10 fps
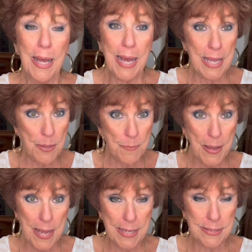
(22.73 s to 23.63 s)
I
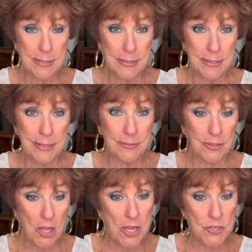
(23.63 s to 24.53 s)
abide in the
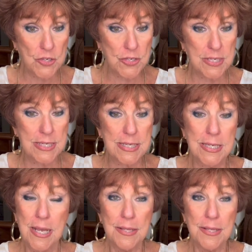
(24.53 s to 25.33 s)
consciousness